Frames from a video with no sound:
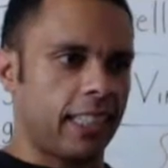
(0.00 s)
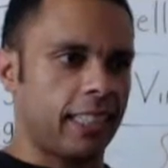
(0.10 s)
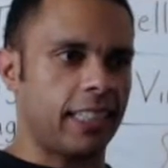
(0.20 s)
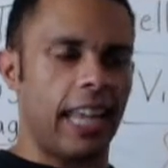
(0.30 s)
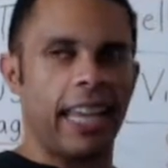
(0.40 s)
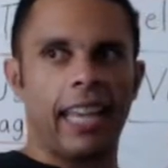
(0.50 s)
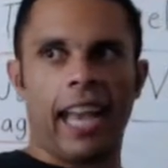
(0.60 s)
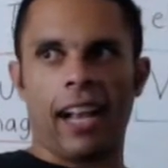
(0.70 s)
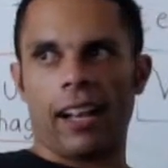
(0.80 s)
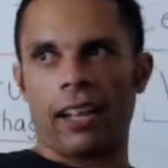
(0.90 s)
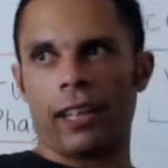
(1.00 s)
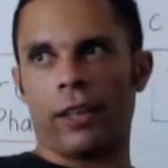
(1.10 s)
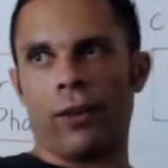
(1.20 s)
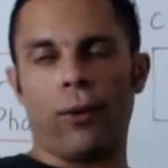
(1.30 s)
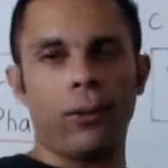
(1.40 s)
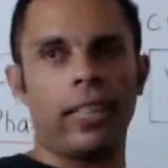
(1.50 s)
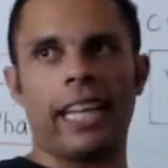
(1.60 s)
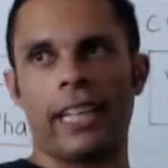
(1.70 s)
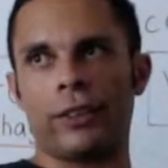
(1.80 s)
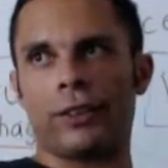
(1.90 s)
they can only
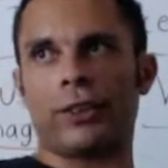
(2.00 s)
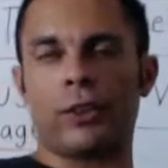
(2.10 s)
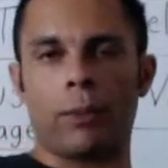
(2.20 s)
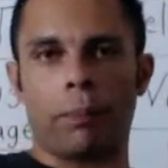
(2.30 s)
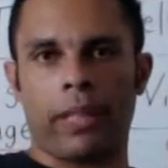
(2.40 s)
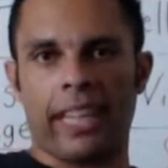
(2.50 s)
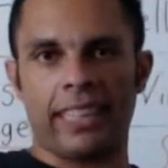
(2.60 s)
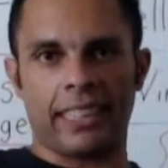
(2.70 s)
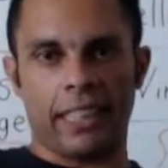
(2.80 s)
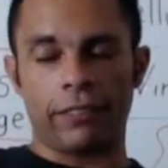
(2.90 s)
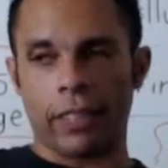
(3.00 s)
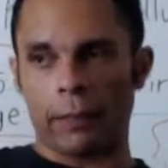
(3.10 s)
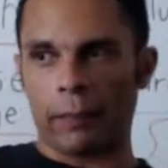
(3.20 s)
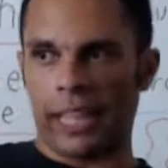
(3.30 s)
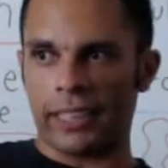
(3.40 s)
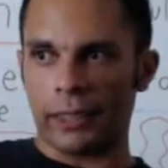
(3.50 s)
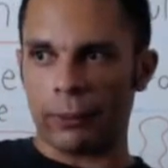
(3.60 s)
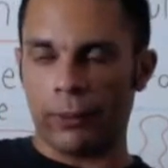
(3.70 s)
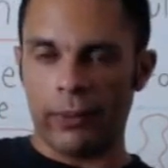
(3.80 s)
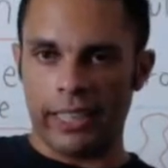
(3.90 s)
get into a plant if the plant is
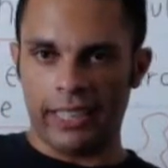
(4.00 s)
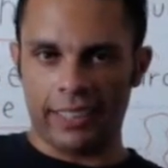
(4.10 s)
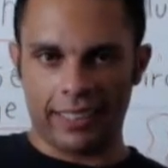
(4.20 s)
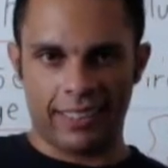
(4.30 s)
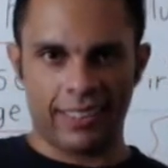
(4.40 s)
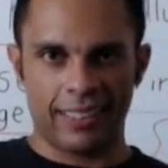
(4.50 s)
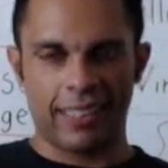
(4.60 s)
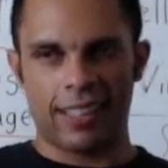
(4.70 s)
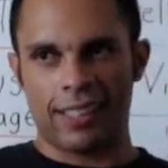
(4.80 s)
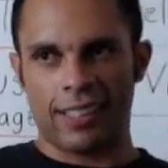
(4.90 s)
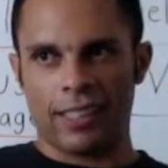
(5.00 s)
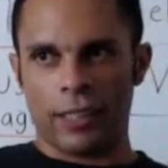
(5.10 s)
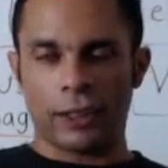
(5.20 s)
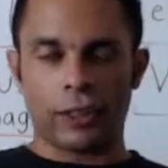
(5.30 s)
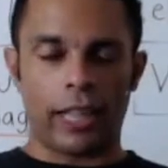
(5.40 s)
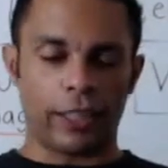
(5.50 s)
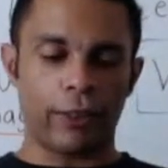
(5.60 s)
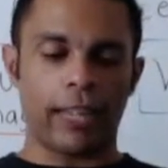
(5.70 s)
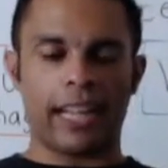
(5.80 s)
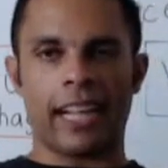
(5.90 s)
wounded. So like you
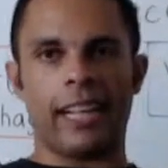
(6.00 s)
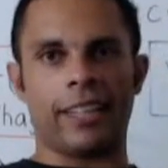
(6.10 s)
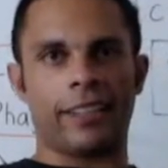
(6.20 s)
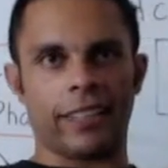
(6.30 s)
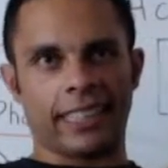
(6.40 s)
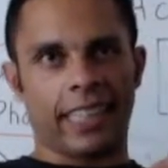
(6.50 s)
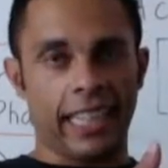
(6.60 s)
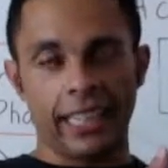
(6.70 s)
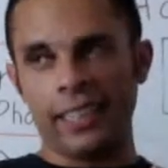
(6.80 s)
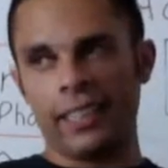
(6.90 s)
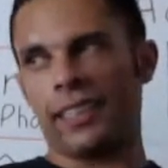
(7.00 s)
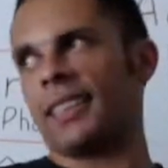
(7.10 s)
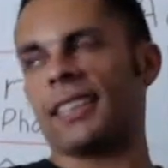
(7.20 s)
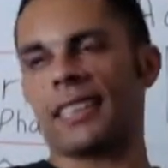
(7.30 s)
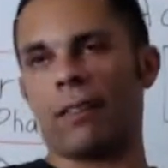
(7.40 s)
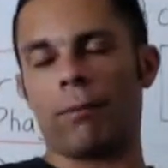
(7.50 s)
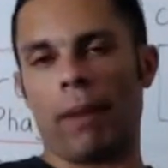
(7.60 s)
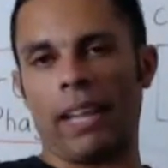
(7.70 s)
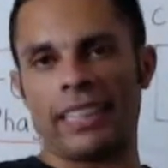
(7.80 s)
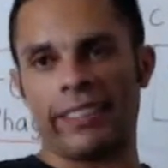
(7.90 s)
get a cut on your skin, so
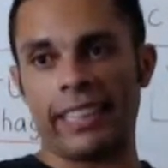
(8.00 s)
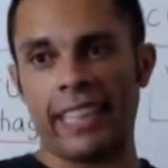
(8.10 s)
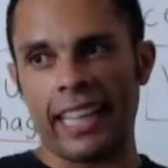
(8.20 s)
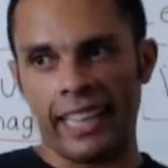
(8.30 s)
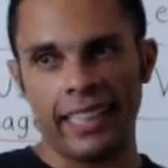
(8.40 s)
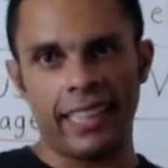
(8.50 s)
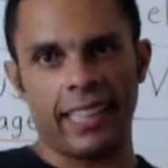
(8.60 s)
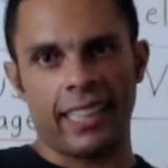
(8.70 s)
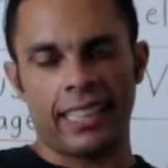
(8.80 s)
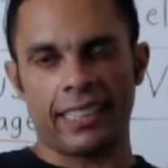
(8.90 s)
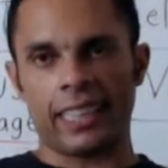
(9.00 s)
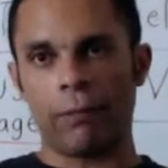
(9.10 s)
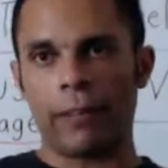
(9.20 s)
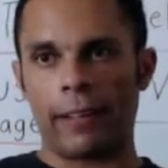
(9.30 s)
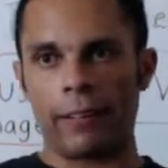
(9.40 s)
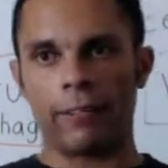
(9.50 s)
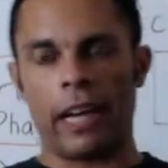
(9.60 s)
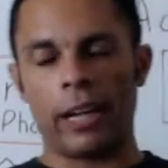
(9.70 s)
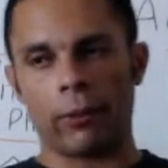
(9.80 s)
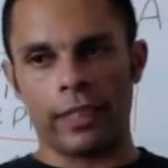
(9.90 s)
bacteria can get in. Same thing with
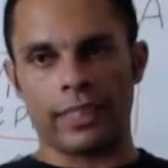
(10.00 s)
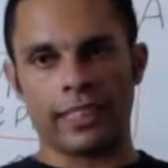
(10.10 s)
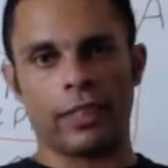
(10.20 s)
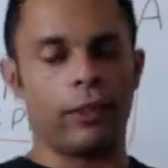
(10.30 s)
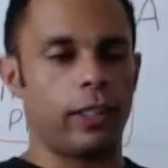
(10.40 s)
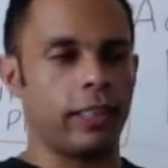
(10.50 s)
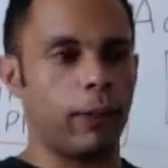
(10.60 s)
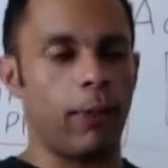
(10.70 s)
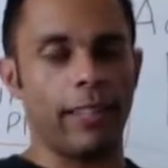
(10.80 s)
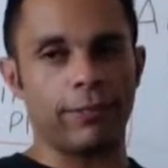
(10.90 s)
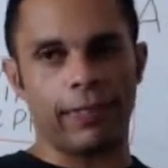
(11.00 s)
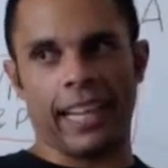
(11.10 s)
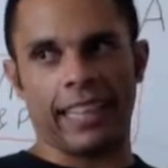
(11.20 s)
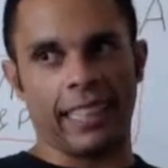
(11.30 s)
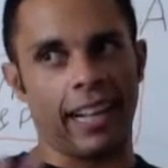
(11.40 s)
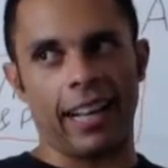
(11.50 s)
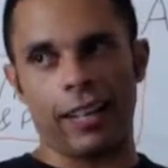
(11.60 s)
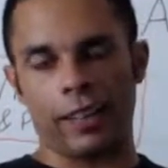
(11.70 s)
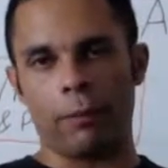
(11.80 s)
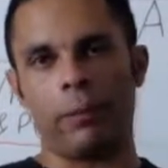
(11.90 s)
viroids. They wait for like a cut
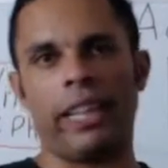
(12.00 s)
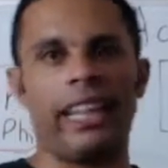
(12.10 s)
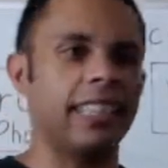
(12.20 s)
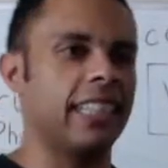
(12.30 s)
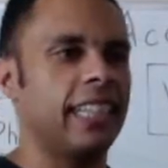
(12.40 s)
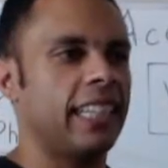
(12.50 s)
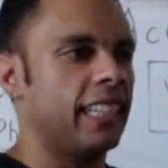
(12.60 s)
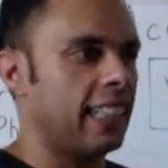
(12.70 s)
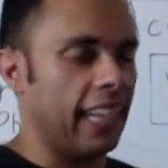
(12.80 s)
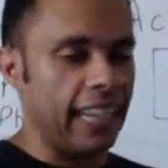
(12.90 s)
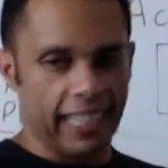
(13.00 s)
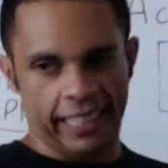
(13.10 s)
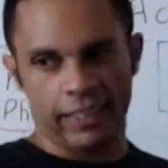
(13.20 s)
on the plant, they get in.